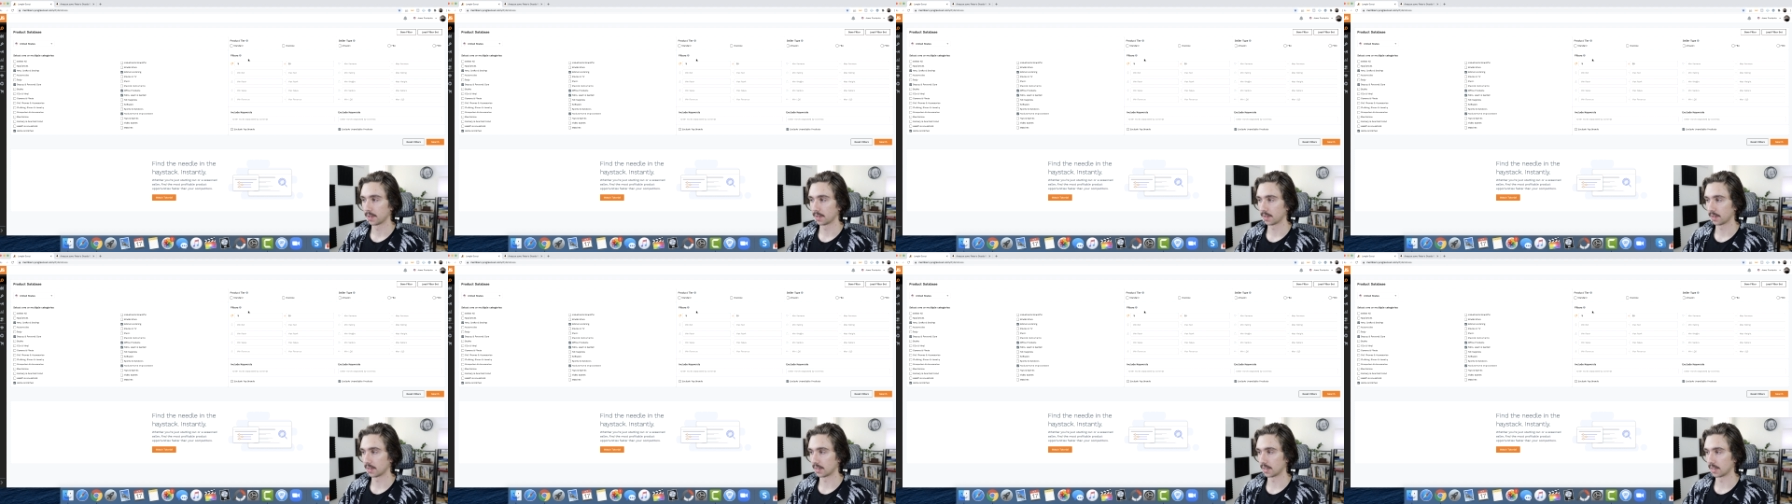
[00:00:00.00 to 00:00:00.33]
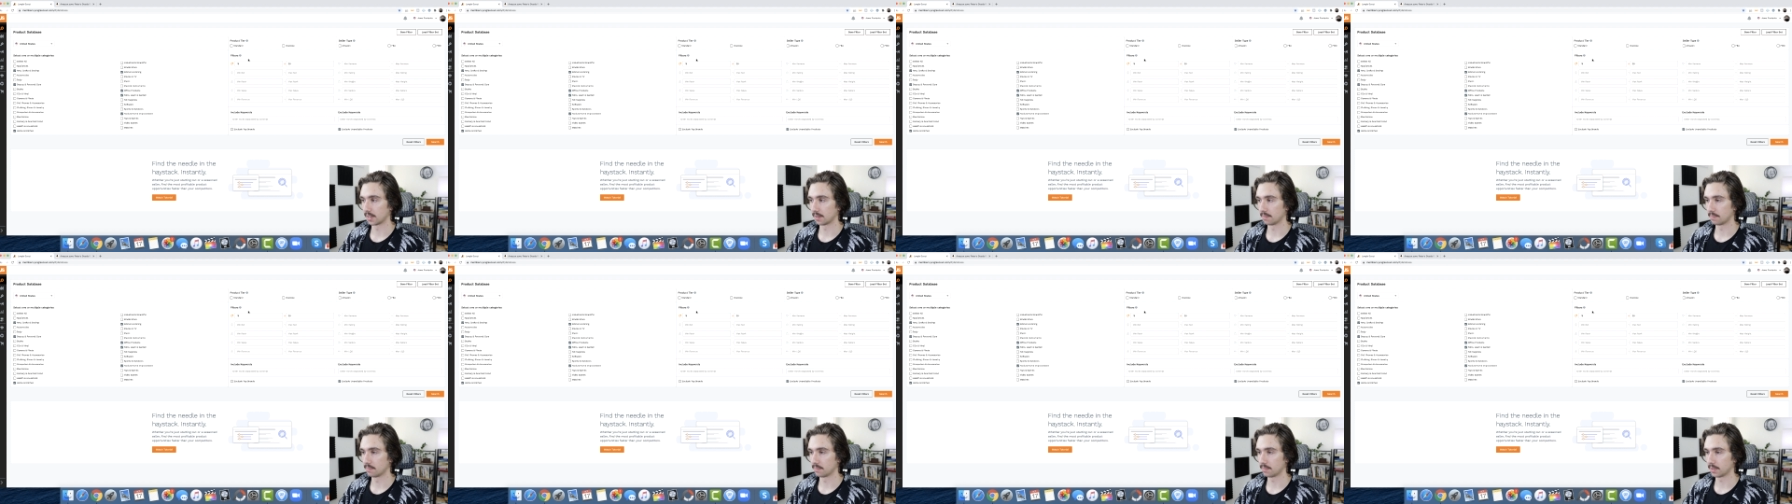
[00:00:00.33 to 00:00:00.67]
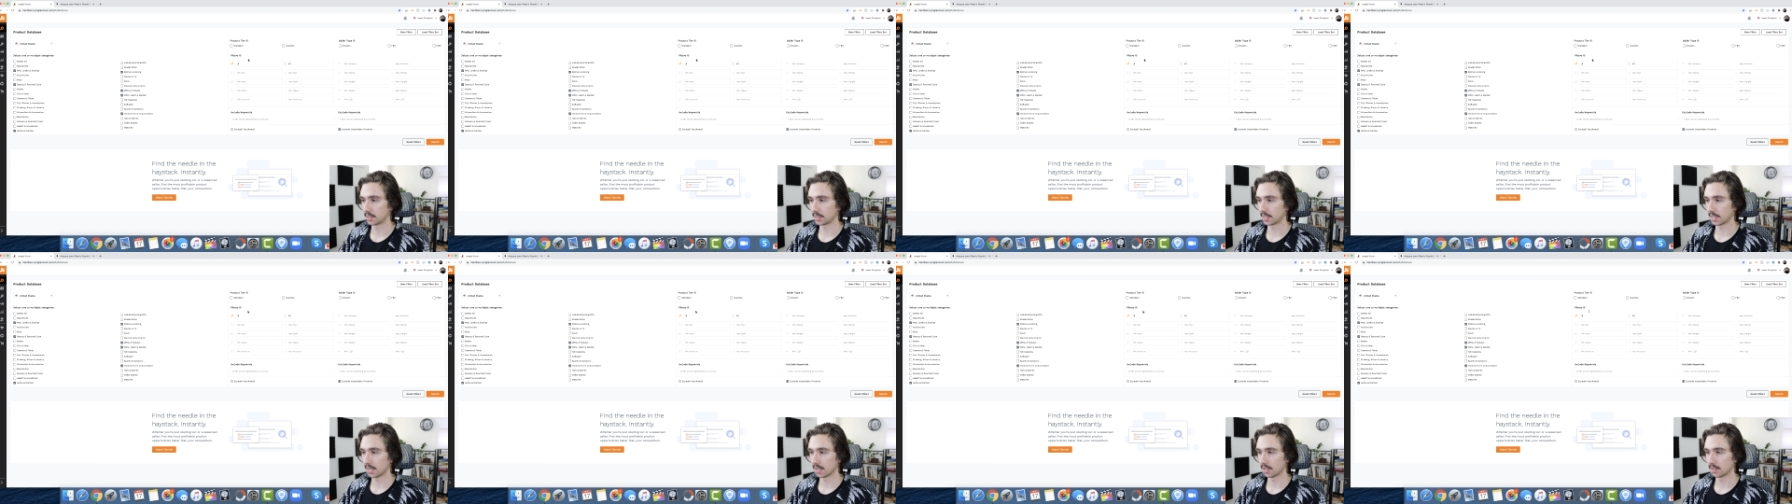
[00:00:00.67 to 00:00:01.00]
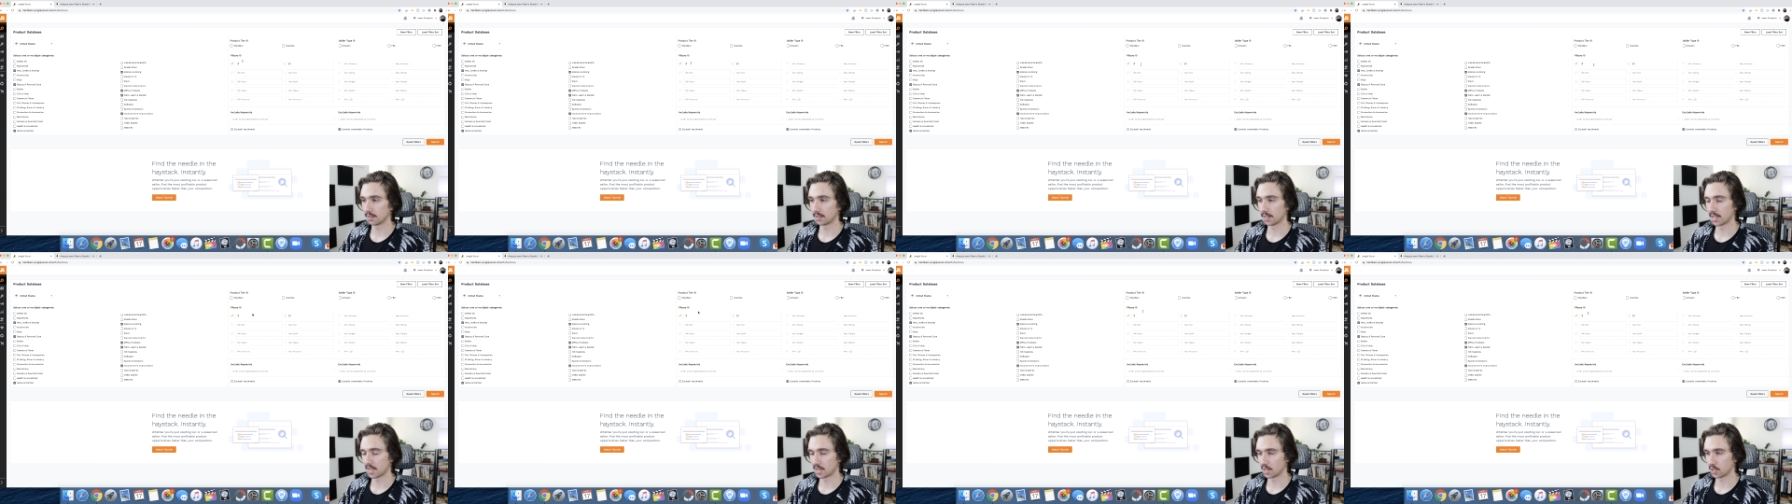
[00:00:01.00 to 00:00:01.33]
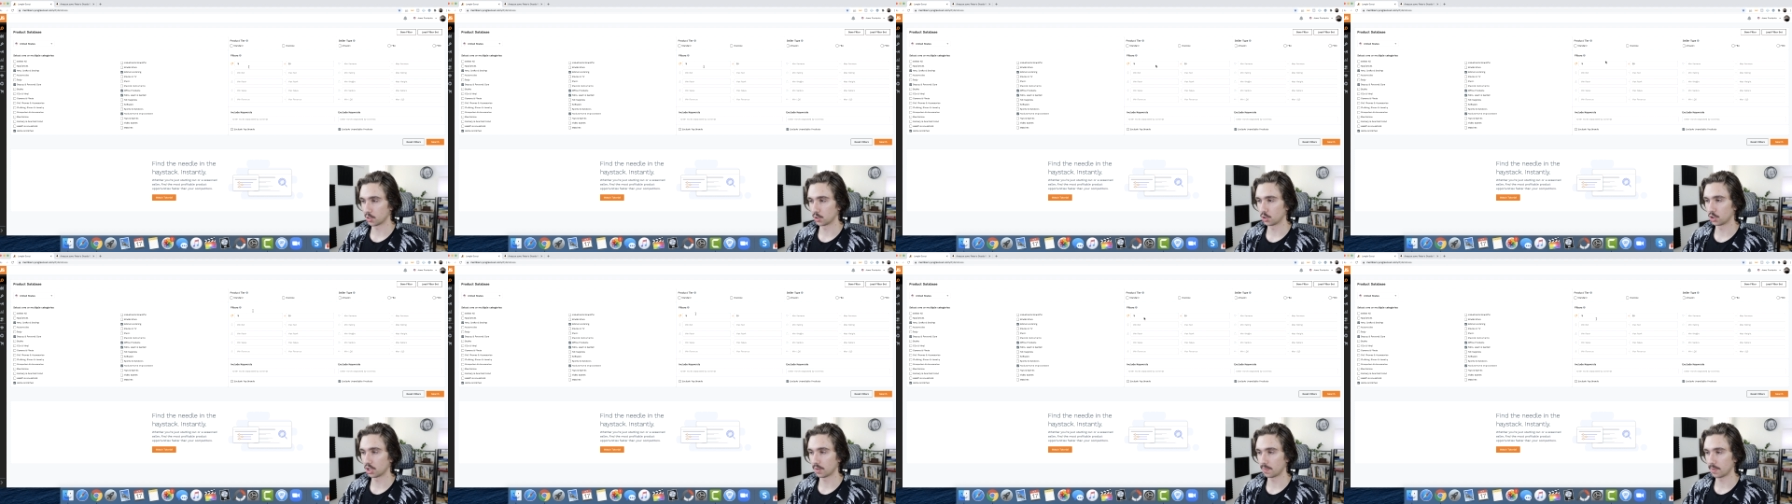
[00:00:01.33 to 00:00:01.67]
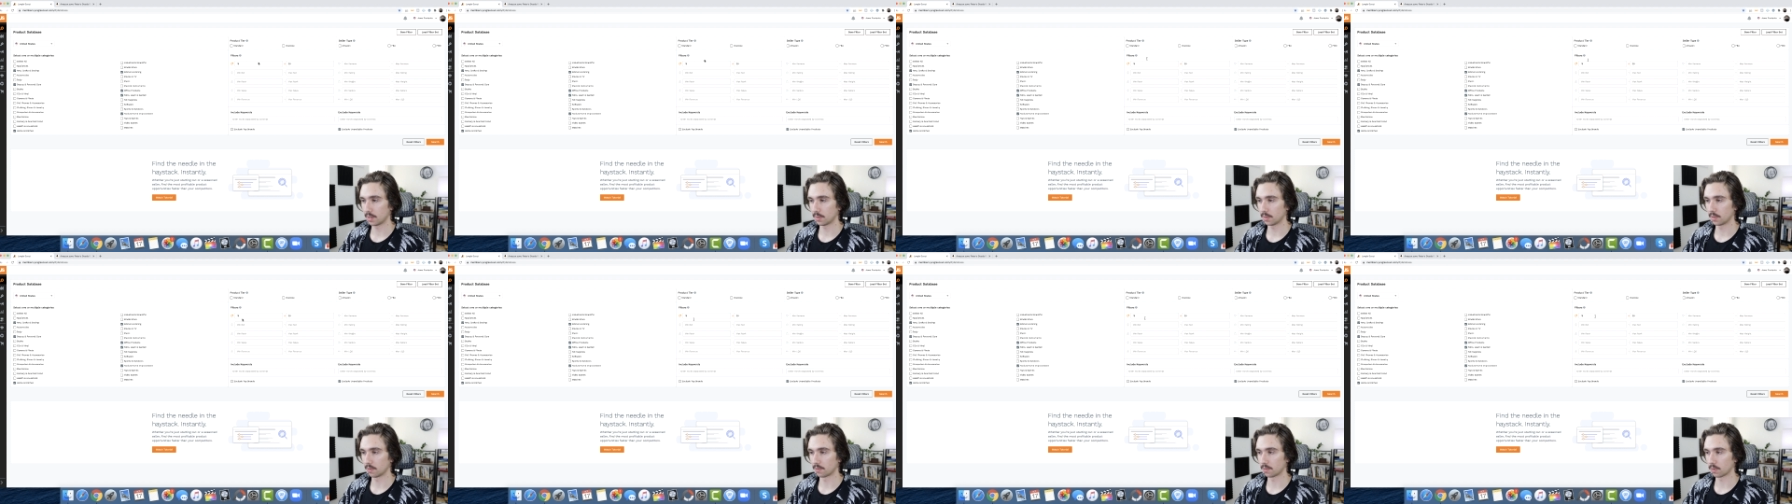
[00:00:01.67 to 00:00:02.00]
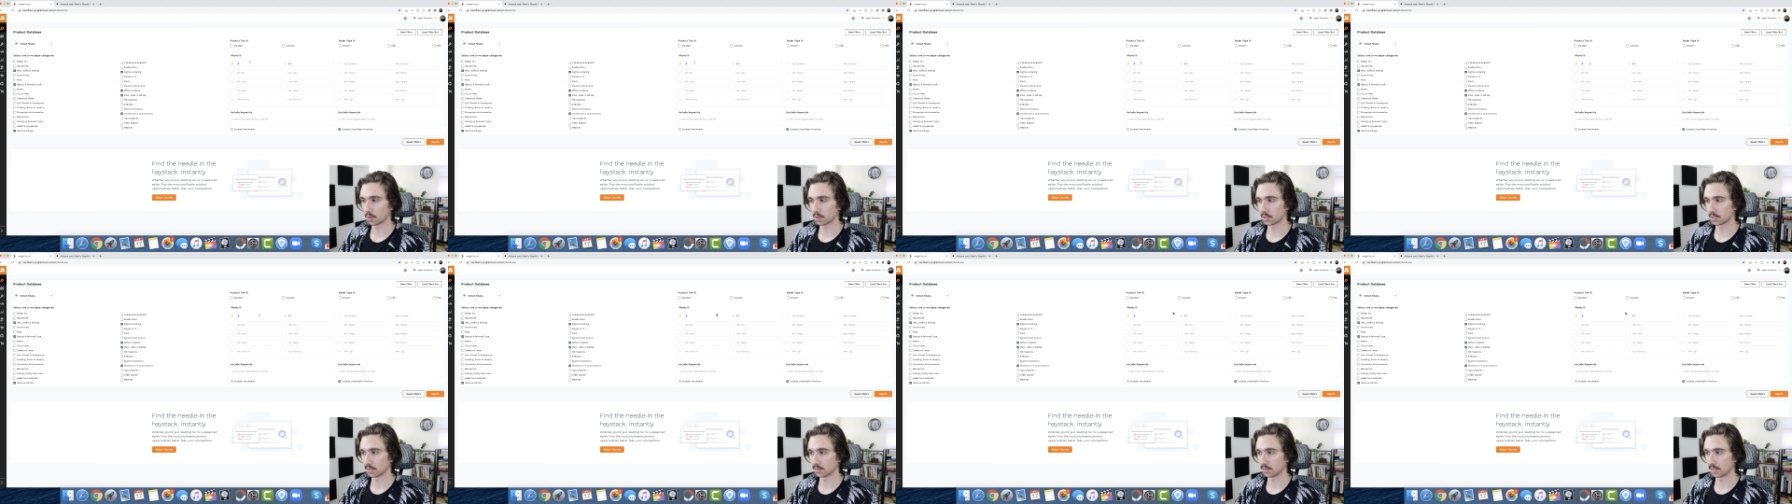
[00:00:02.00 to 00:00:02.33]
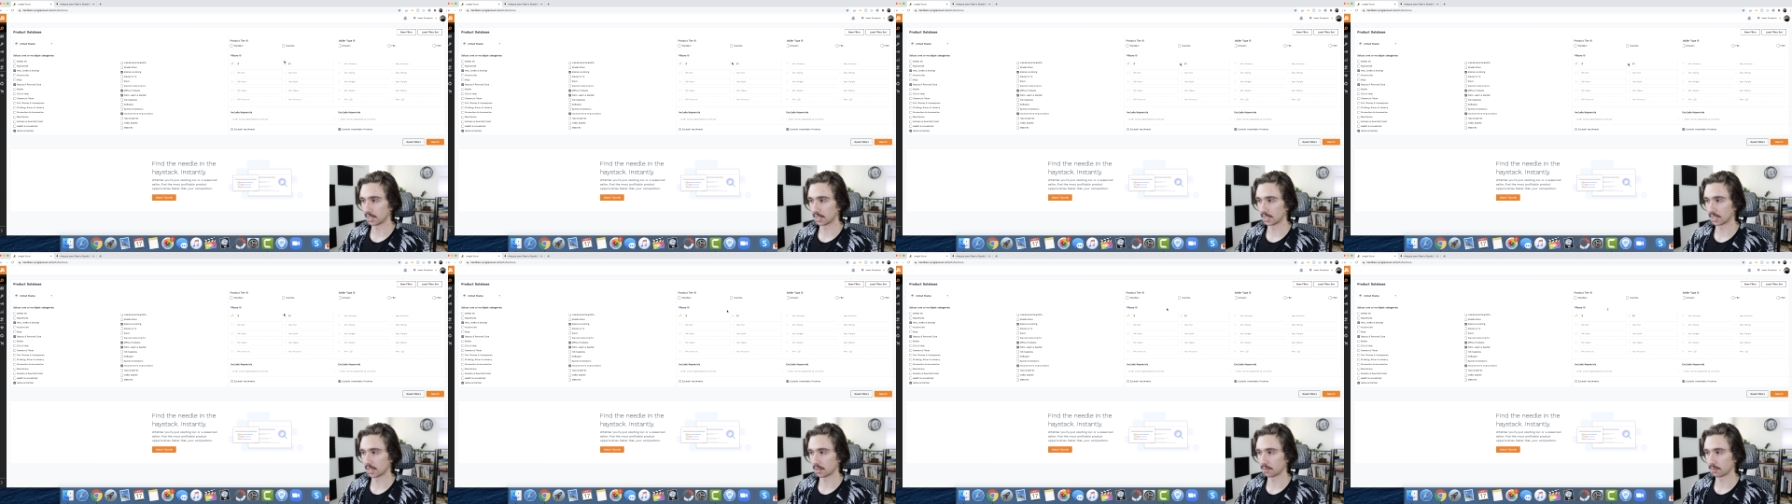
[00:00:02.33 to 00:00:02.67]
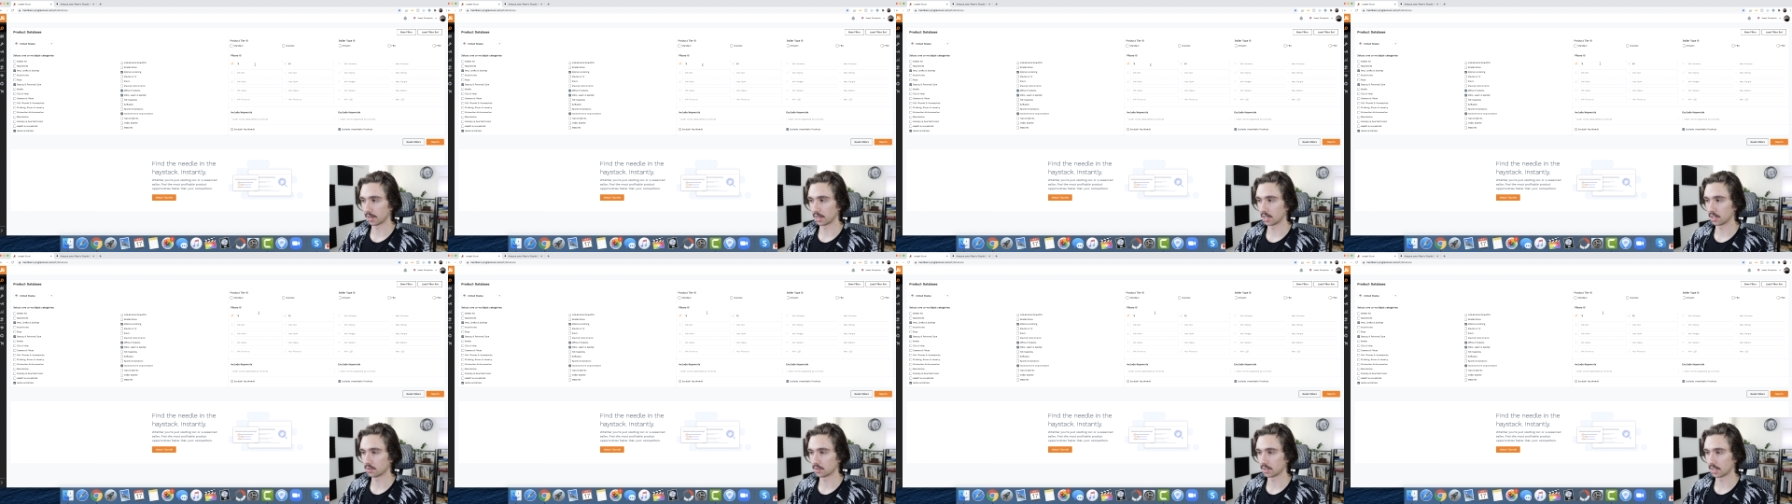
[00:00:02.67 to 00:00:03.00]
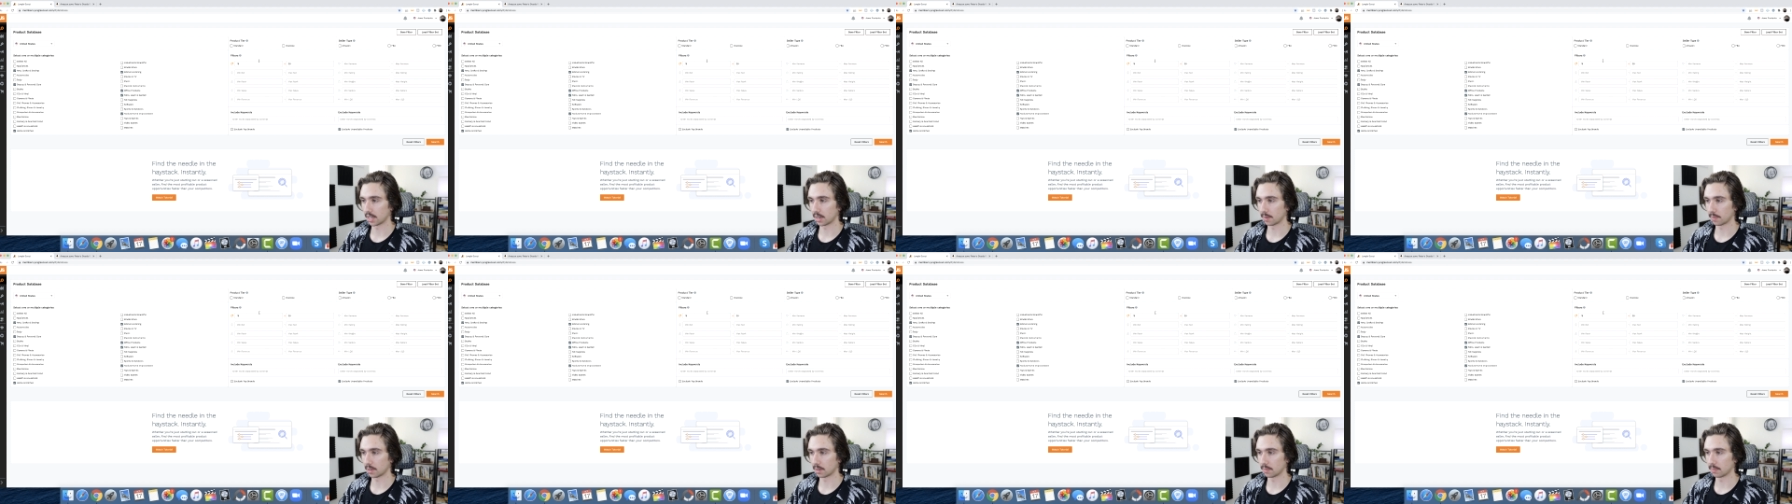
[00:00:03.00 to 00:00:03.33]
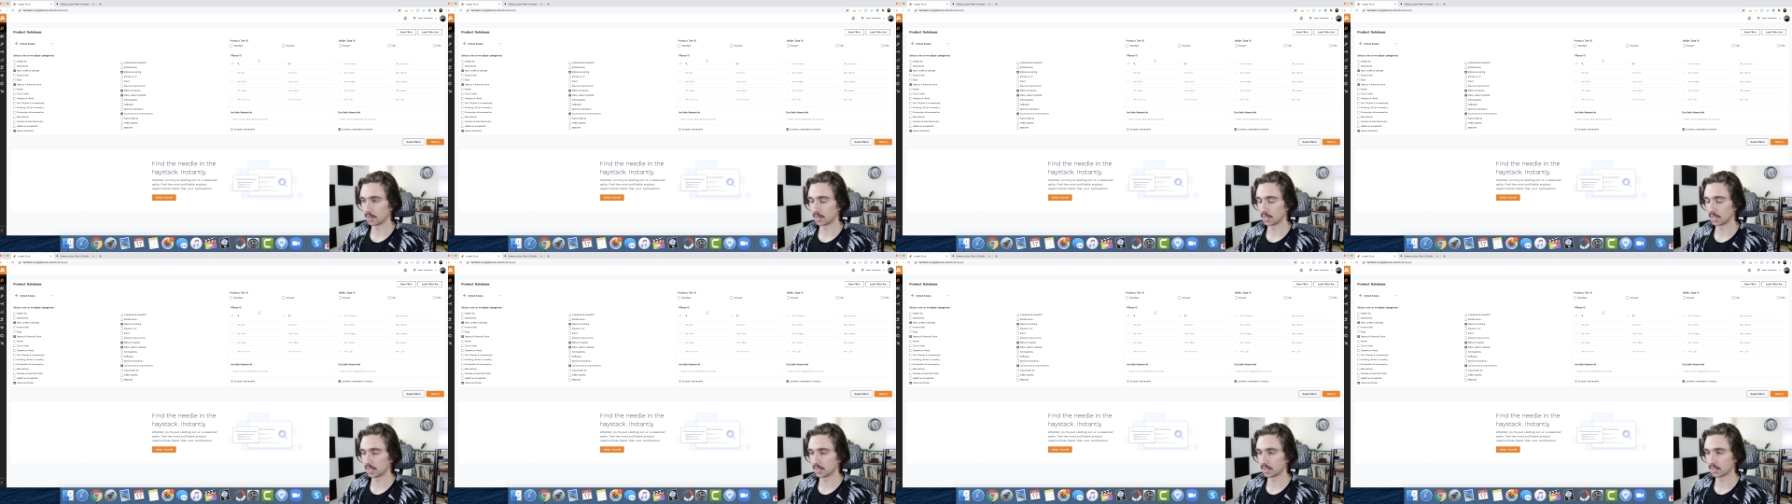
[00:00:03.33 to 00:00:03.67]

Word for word: Um, but that that you should be able to afford something in that range with that amount of money.